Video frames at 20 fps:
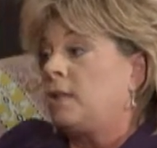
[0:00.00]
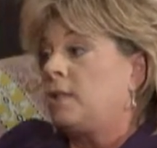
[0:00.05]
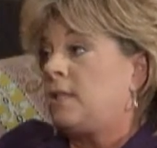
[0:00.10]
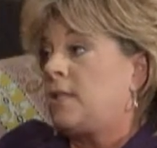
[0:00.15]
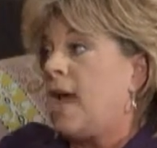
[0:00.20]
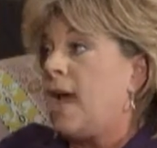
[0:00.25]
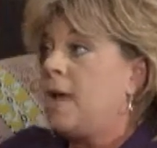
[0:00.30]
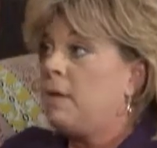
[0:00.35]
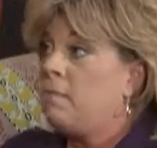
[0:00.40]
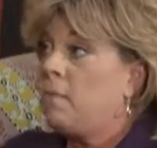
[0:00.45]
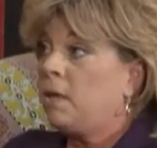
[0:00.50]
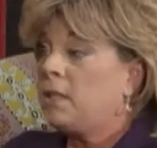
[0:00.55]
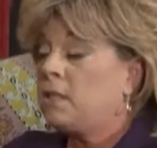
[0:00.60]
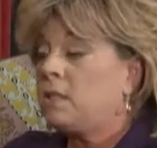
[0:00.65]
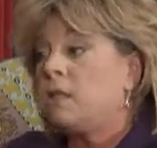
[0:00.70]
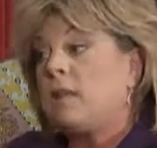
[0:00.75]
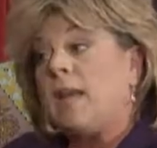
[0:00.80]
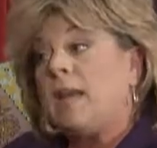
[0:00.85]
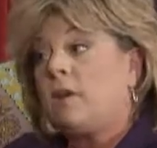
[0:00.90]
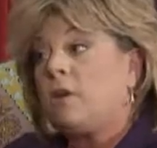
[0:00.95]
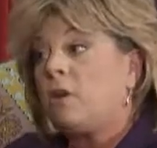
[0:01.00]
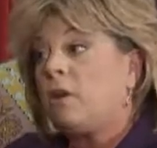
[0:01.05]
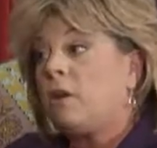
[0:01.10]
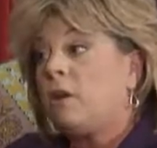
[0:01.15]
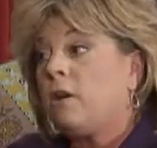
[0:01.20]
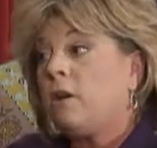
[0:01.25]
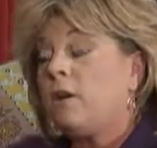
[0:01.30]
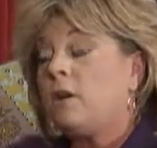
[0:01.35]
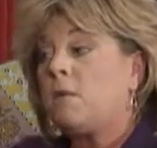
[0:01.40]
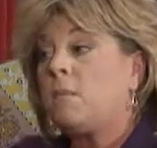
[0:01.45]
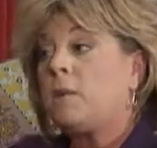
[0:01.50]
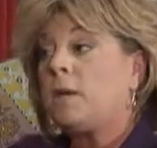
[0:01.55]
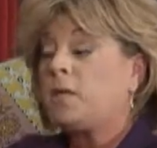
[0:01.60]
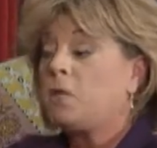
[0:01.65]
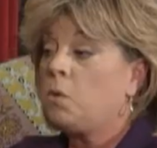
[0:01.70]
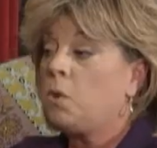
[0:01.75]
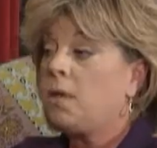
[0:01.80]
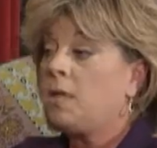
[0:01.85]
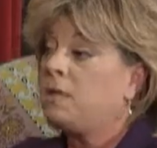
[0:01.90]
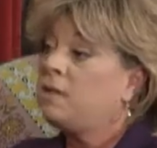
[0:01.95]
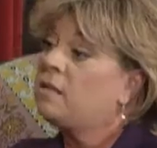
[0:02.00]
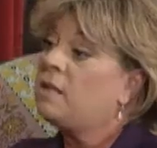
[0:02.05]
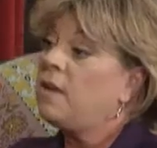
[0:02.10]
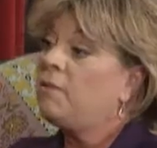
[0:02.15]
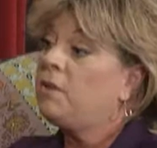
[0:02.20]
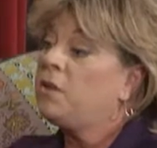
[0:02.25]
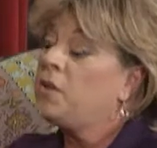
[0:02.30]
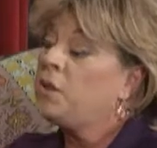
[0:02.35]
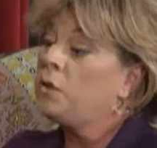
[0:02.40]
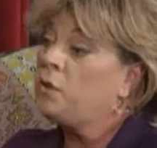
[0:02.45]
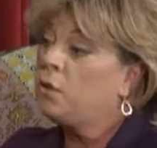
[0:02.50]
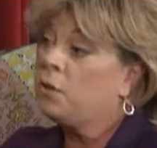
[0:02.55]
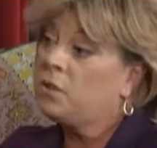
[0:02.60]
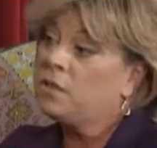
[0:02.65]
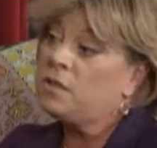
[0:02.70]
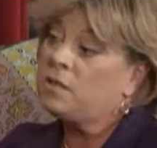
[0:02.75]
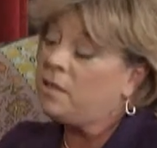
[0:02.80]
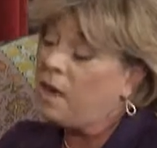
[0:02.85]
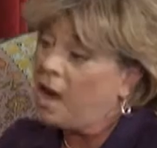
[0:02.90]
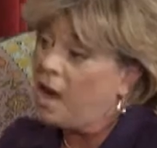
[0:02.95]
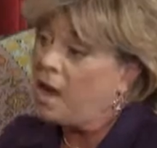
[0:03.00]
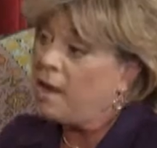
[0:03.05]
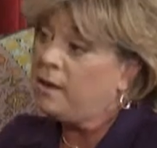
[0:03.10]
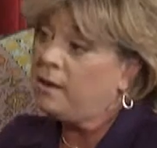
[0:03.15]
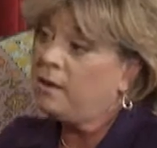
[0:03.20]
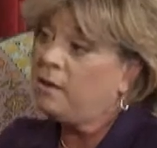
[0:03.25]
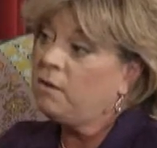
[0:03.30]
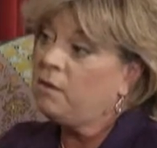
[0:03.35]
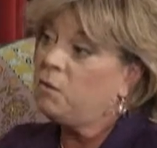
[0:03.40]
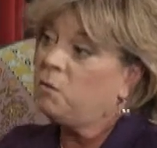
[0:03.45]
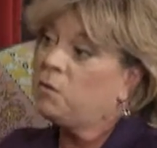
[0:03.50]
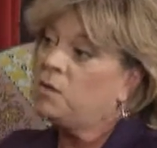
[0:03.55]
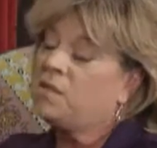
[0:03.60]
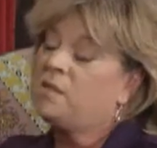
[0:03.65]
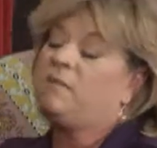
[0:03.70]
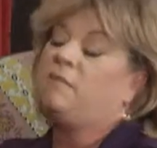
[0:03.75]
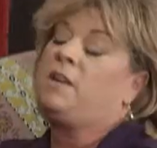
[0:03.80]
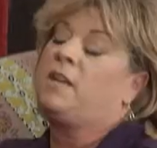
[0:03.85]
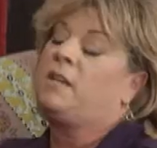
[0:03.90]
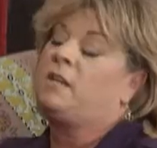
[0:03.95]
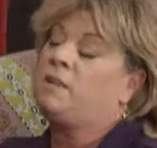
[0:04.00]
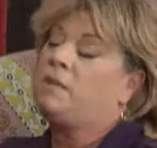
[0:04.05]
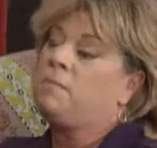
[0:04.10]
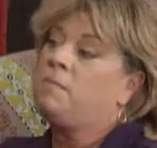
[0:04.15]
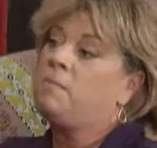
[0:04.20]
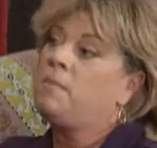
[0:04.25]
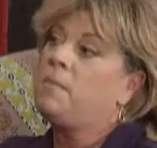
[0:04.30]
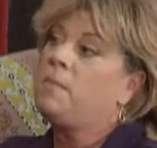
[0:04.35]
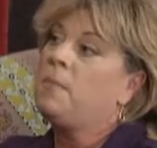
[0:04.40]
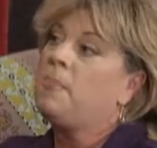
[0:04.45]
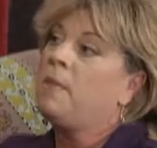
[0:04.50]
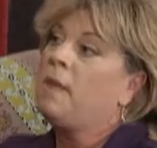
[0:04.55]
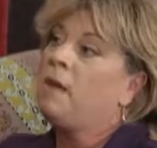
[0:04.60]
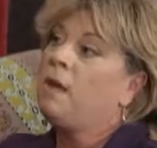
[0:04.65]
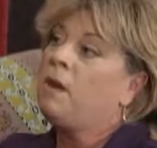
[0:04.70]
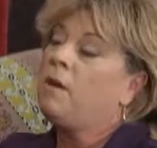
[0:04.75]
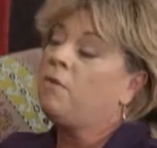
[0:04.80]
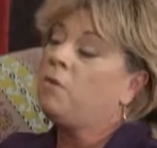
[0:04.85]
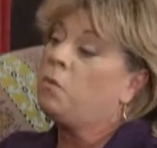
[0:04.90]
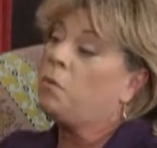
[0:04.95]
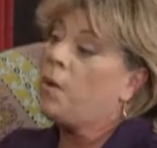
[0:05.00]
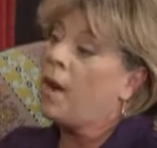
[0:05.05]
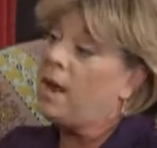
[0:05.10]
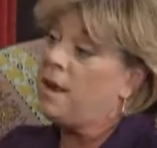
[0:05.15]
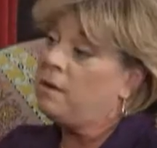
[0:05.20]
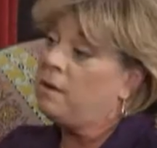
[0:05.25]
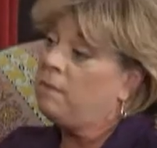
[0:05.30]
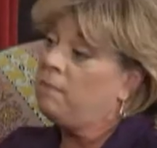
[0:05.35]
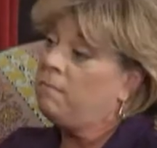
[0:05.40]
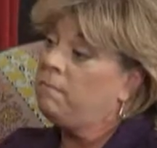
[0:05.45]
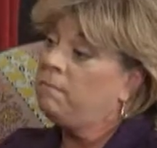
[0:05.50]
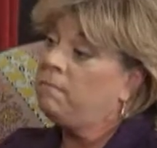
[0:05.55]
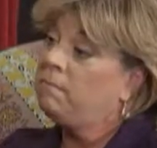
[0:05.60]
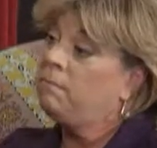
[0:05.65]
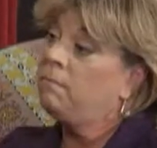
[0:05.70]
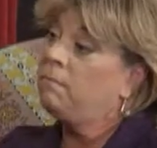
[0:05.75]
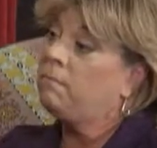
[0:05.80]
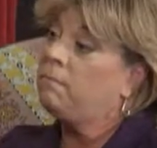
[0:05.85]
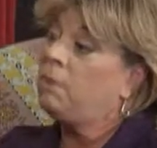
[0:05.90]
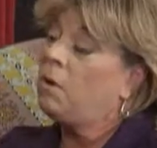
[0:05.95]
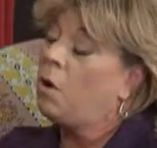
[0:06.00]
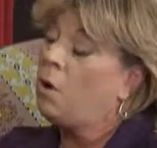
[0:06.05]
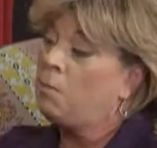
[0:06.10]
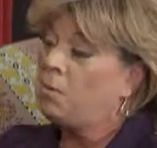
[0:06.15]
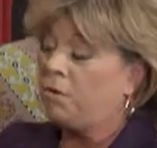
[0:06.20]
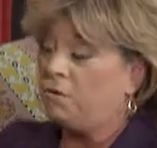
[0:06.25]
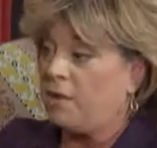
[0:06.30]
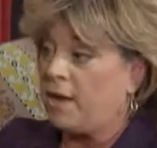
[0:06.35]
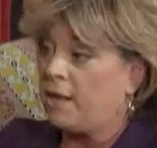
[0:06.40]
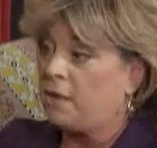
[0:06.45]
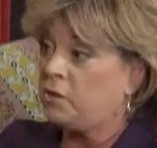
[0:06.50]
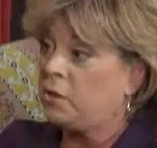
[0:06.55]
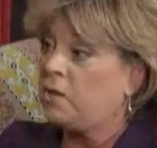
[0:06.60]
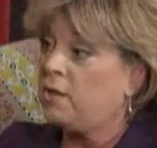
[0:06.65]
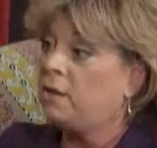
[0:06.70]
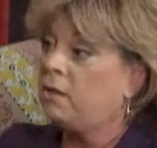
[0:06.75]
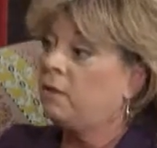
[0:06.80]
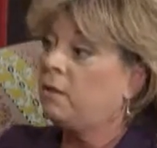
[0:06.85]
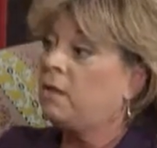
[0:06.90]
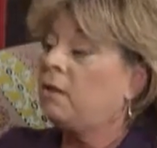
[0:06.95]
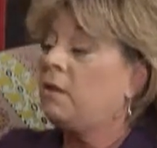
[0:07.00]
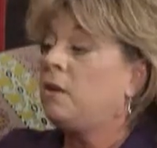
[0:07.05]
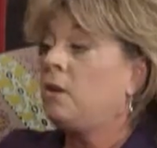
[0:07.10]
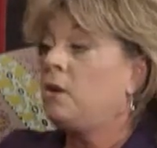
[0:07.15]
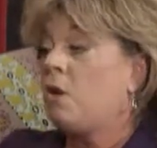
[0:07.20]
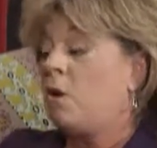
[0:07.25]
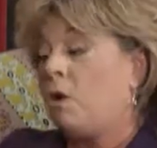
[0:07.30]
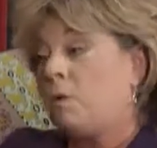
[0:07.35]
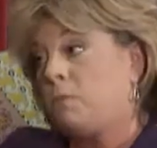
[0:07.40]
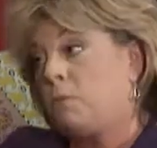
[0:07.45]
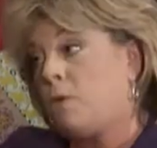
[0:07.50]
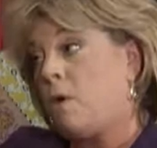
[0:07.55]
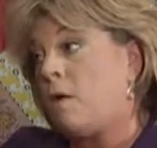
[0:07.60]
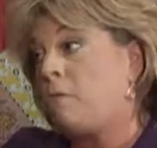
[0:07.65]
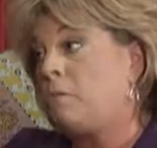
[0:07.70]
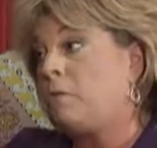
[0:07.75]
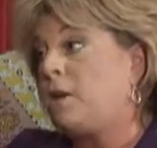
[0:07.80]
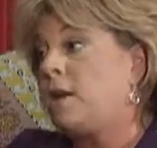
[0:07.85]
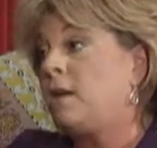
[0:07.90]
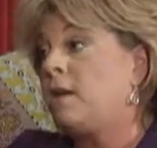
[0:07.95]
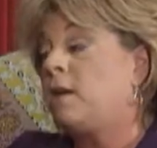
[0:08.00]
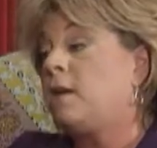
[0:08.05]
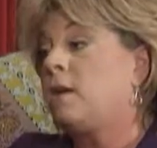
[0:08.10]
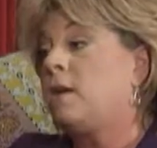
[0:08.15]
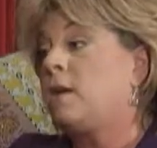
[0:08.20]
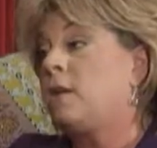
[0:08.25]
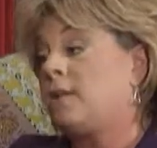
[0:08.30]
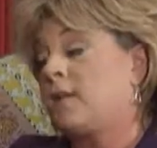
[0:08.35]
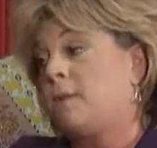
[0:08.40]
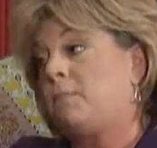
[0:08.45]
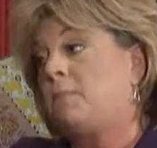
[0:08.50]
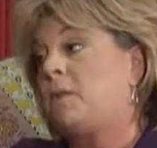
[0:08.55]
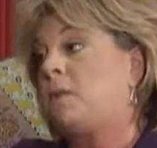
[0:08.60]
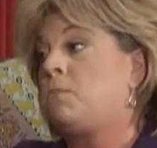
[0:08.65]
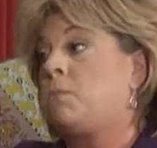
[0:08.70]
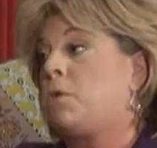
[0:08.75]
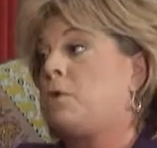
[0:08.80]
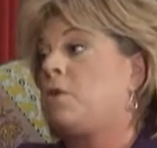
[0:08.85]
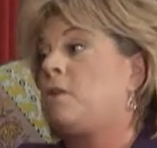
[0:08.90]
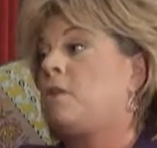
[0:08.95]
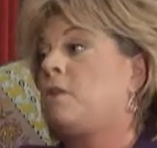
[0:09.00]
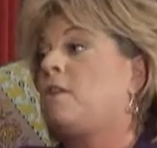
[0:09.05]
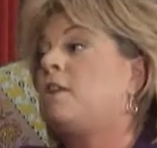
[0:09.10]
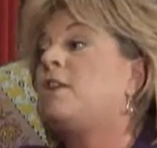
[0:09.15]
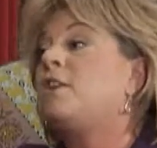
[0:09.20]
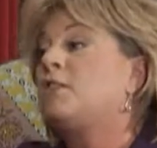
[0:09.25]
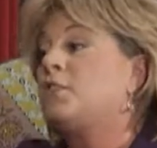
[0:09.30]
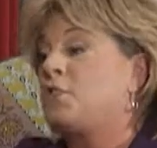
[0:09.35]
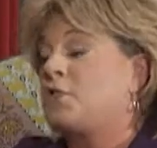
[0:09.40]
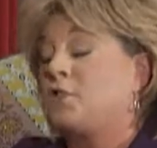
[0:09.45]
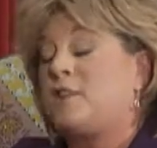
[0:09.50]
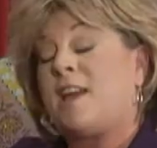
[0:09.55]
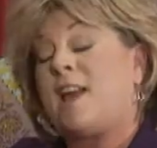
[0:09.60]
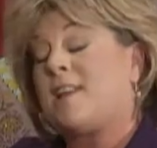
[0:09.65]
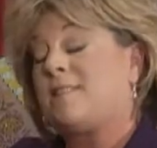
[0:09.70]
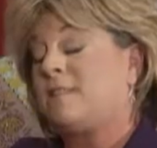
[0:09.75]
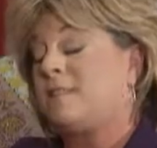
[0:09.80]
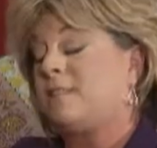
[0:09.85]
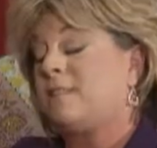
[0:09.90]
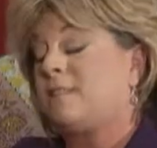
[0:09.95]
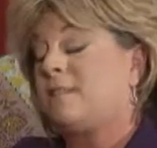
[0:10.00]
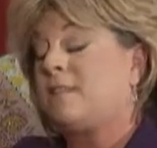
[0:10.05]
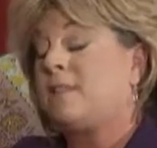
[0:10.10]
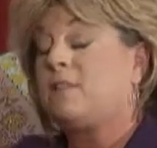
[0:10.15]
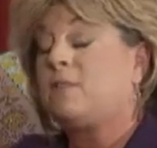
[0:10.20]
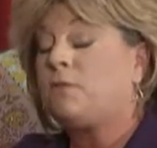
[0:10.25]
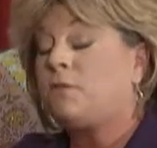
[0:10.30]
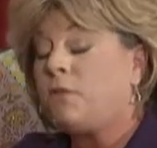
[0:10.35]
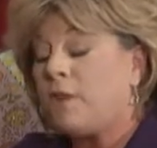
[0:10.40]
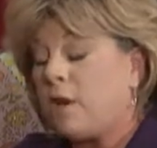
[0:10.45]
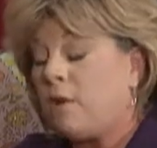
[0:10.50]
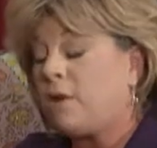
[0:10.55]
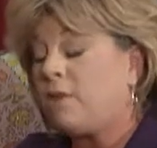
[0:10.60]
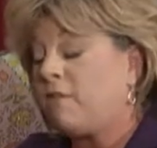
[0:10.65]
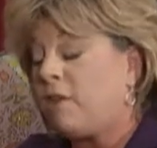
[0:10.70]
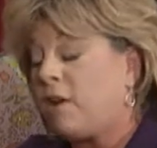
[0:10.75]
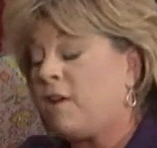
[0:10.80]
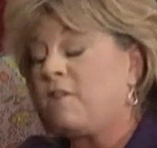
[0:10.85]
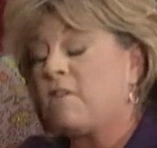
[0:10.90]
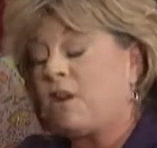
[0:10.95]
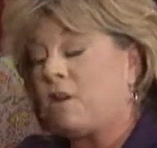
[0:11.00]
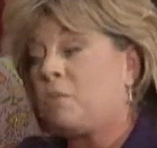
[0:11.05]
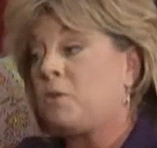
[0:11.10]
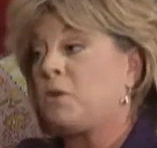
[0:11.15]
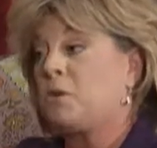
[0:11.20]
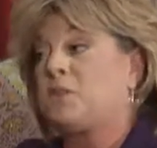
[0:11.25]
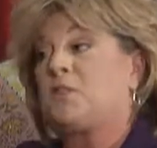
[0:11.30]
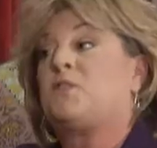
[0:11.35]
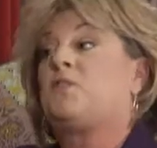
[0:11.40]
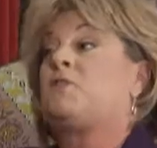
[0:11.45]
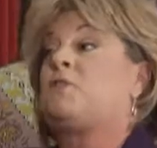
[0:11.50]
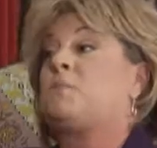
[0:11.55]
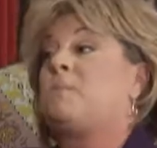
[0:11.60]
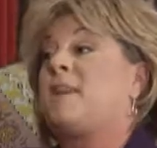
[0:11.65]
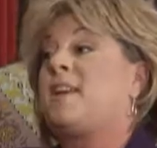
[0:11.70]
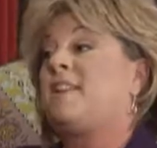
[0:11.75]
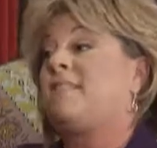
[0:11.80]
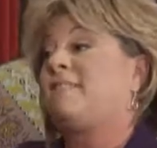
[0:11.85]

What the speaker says: 10 months later, my 27-year-old son was the victim of a random home invasion, armed robbery, attempted murder. So yes, it's very, very, very personal for me.